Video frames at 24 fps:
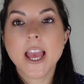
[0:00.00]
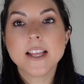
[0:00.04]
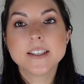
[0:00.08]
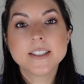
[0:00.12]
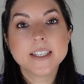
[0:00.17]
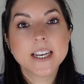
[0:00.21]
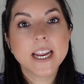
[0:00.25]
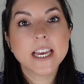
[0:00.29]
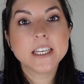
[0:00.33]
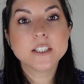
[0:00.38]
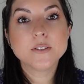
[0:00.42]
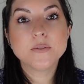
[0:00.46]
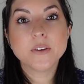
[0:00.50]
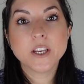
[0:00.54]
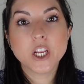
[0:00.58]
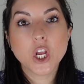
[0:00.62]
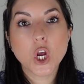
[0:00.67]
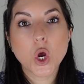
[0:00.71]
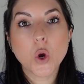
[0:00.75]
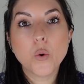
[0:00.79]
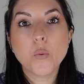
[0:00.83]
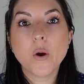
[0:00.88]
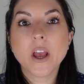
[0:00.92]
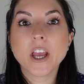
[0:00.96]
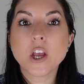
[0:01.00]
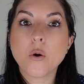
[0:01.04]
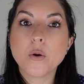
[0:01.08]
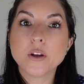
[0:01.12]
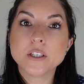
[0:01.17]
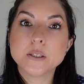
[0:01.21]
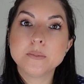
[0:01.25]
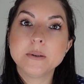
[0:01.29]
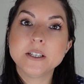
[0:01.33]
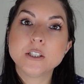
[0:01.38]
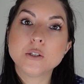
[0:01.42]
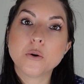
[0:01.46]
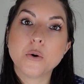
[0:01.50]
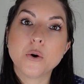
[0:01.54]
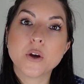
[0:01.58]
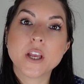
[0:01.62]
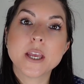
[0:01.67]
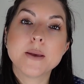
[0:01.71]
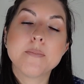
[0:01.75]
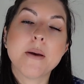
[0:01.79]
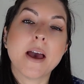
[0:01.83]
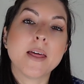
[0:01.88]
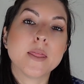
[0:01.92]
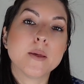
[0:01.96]
In today's video, we're going to be talking
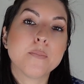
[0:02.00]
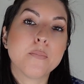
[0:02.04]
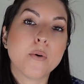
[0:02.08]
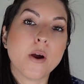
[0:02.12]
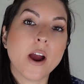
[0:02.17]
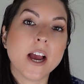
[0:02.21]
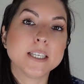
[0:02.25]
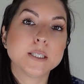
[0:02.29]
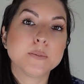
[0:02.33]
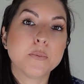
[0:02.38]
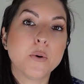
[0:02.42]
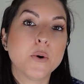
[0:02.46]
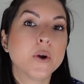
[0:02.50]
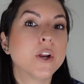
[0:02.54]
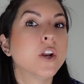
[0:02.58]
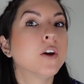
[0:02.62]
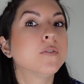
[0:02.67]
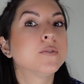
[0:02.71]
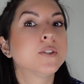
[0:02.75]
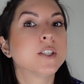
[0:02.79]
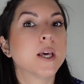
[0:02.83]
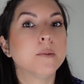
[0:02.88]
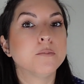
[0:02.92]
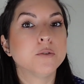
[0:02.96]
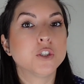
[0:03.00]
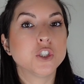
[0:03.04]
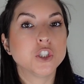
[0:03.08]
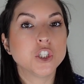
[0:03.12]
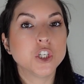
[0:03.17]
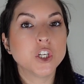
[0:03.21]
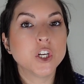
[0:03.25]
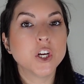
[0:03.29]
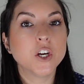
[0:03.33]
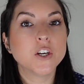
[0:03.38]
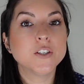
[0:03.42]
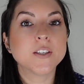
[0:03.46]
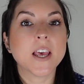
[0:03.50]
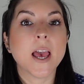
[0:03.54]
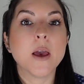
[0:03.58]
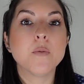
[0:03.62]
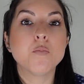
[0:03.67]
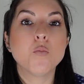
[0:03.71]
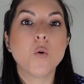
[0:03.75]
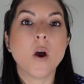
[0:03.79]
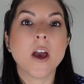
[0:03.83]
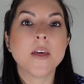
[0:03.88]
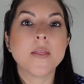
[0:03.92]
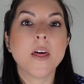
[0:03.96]
about the price point of some studios
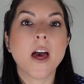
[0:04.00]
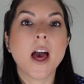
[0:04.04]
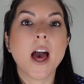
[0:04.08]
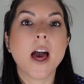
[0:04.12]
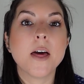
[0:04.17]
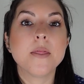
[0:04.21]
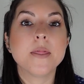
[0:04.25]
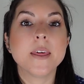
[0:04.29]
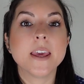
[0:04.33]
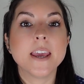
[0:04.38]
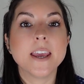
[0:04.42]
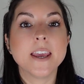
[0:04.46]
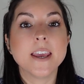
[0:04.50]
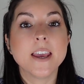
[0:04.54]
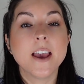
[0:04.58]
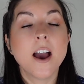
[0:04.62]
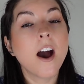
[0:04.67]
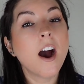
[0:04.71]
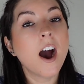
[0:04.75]
and whether the